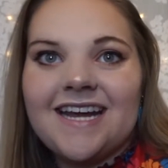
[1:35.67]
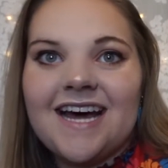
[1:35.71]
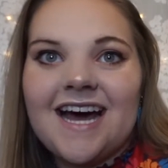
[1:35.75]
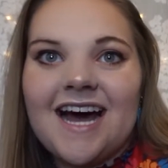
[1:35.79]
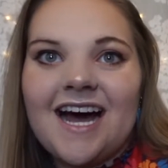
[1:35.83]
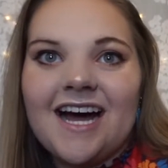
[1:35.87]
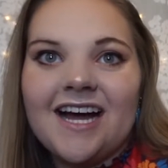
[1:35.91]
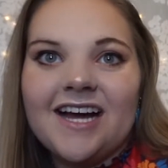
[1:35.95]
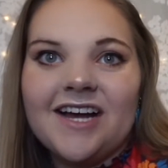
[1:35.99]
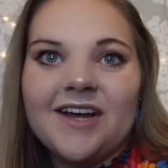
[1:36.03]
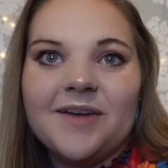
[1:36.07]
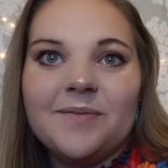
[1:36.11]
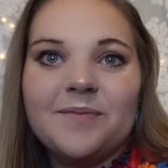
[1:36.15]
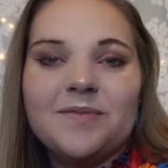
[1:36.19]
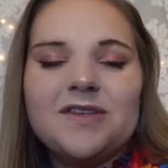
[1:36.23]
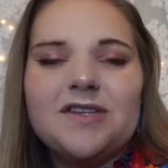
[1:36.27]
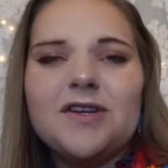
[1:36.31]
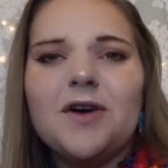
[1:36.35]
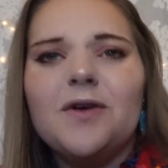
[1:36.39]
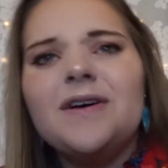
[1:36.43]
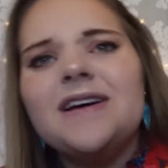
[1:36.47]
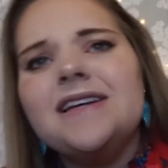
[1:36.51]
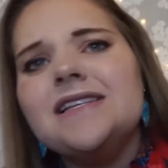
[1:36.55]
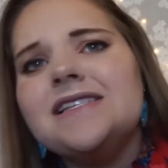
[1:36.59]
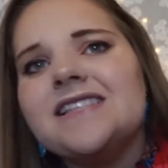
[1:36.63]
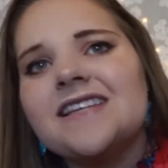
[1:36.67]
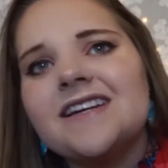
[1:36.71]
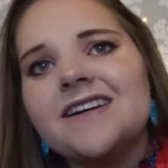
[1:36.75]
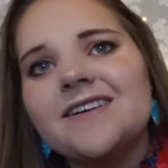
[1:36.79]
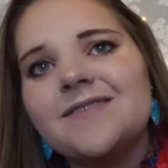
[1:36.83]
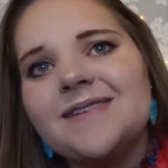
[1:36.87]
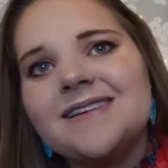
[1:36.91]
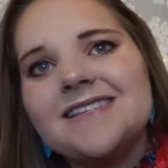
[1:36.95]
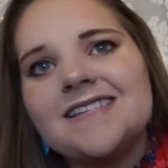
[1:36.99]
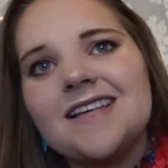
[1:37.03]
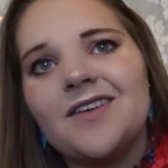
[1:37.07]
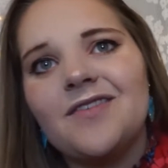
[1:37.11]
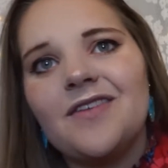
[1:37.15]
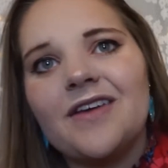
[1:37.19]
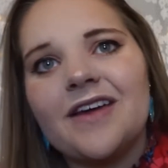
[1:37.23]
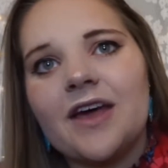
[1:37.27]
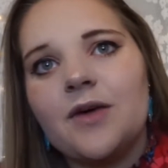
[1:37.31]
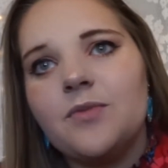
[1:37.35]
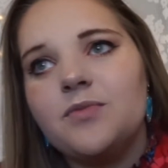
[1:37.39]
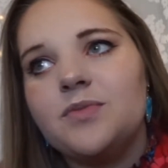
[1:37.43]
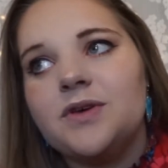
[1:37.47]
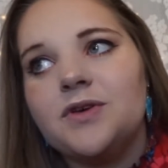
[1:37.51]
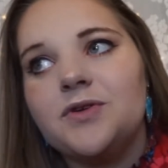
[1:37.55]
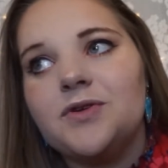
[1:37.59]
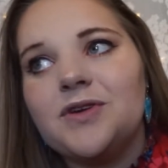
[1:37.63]
I don't consider myself like
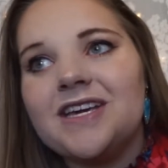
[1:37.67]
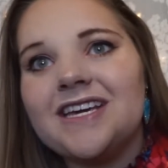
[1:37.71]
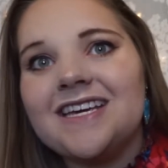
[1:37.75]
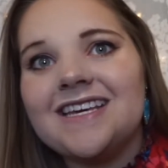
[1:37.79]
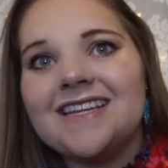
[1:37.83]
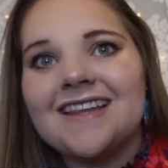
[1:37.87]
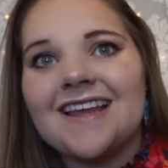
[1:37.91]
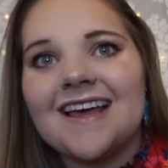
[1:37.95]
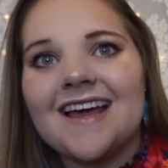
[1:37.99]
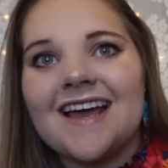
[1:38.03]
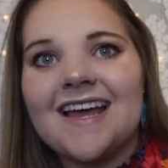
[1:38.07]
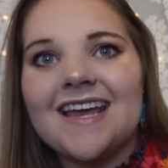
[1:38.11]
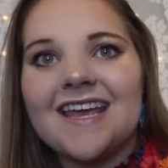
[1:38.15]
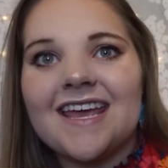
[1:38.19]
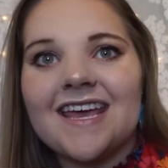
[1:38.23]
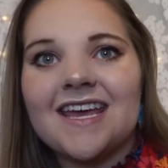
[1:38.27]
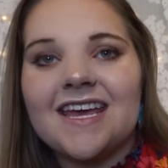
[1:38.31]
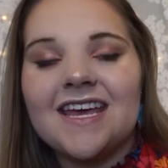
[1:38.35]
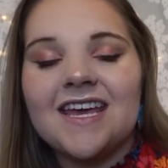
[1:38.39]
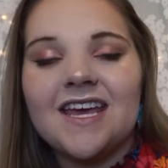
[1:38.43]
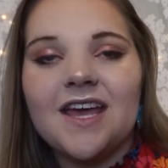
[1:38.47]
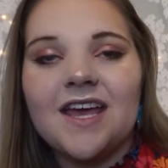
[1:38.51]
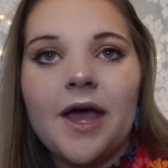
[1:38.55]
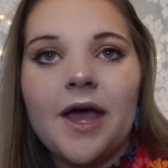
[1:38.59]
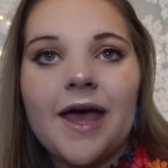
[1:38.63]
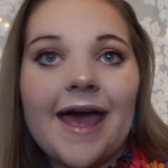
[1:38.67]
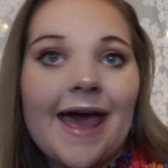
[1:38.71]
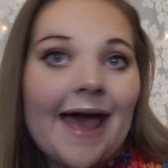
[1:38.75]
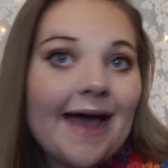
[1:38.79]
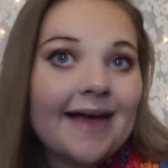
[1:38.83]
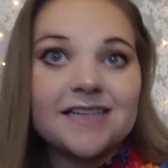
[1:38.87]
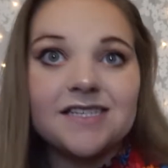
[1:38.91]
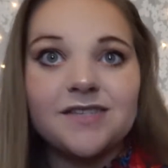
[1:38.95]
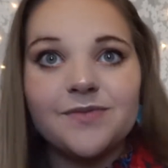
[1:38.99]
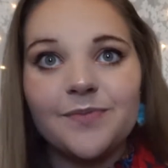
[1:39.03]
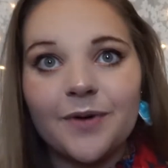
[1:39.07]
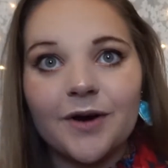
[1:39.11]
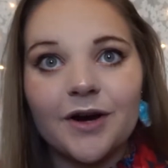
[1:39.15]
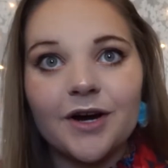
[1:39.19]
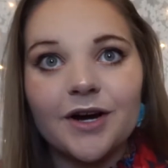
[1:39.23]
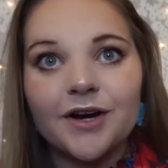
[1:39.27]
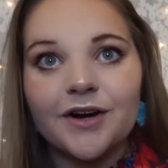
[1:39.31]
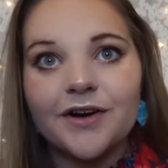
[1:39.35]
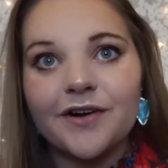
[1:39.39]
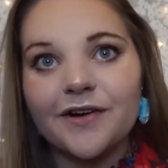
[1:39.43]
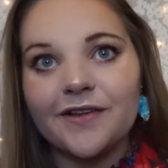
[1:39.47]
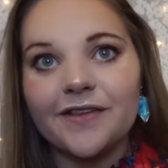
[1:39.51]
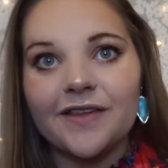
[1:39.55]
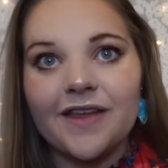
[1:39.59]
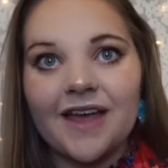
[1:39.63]
a beauty like
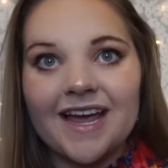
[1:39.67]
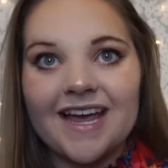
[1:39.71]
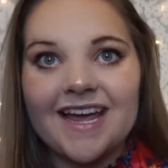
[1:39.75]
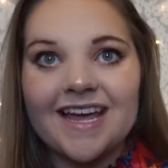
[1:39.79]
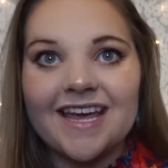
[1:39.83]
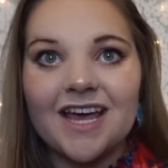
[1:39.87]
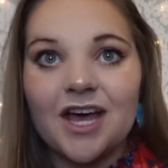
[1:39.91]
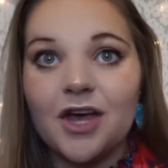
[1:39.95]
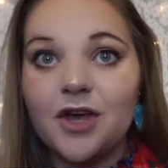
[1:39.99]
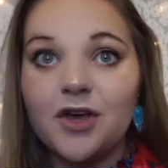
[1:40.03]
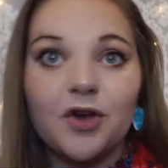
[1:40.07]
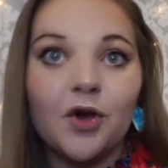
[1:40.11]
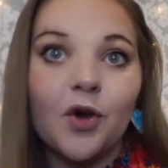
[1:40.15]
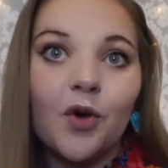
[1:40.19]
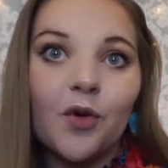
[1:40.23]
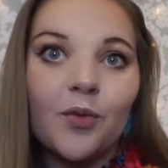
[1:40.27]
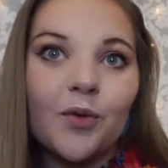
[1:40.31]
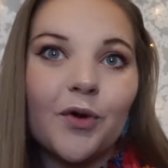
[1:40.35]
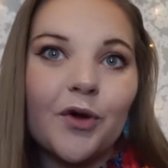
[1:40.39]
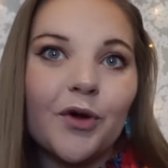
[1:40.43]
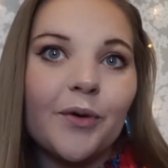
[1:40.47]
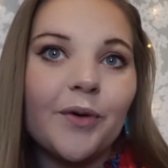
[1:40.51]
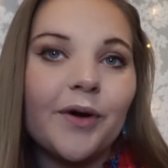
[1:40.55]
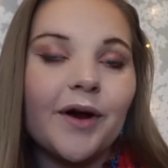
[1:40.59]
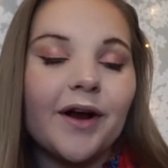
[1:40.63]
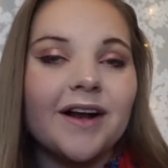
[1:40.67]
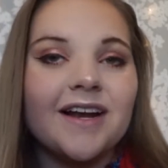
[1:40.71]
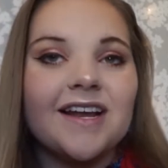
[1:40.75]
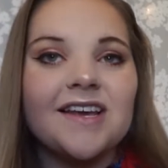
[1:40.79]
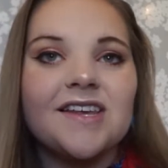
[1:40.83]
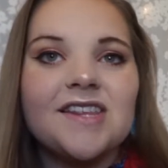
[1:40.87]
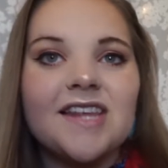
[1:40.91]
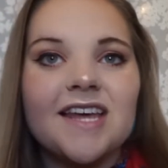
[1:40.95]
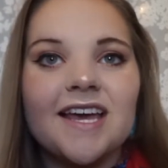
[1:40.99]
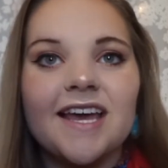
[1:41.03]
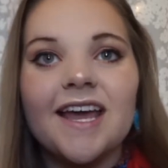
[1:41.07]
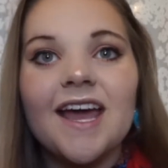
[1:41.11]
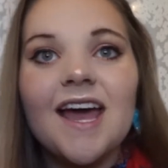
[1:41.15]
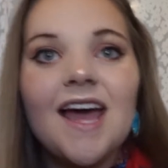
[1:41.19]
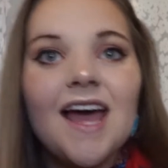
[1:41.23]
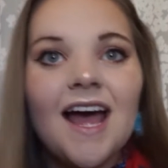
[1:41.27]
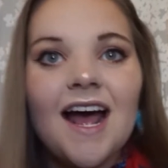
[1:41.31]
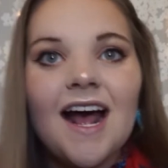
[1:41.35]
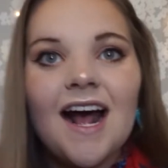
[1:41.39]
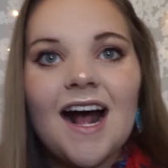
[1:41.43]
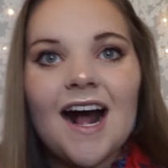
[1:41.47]
expert or like a guru or anything.